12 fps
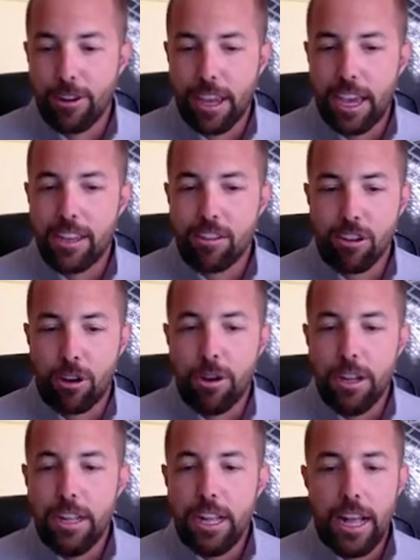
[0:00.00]
Okay, so
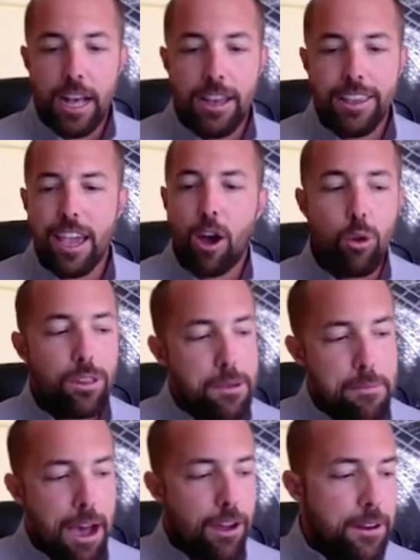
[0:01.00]
uh, yeah, only
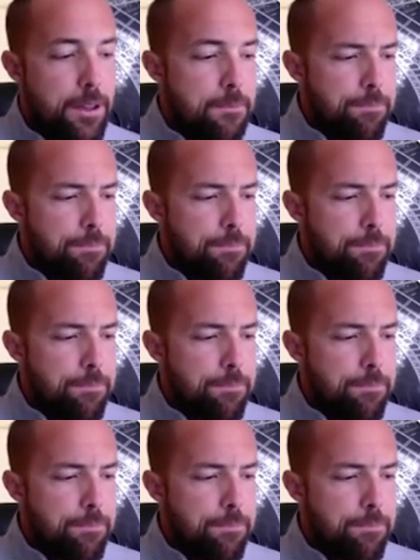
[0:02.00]
about